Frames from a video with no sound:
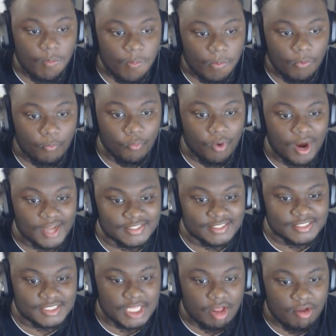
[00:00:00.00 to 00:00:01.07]

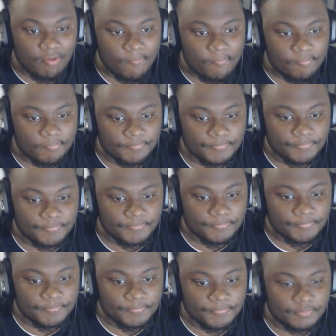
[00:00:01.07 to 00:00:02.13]
Barricades what? and
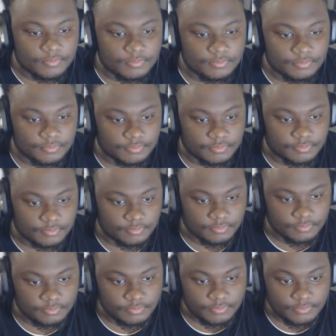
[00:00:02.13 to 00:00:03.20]
even those
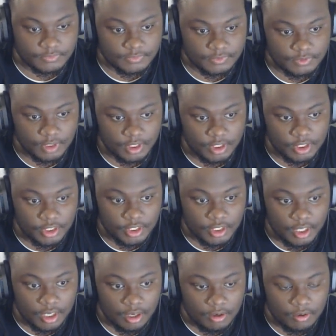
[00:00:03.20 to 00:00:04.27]
glorious.
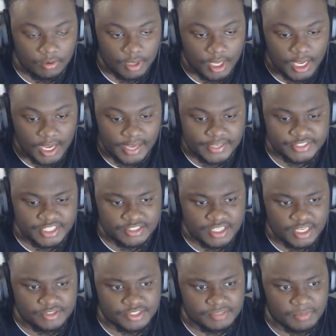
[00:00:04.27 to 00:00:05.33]
Yo, hey, shouts
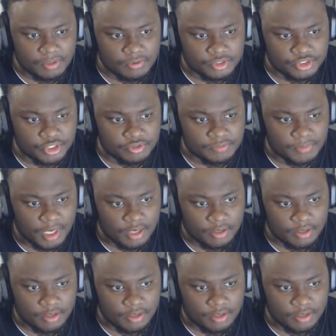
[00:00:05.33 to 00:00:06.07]
out to Samoa Joe's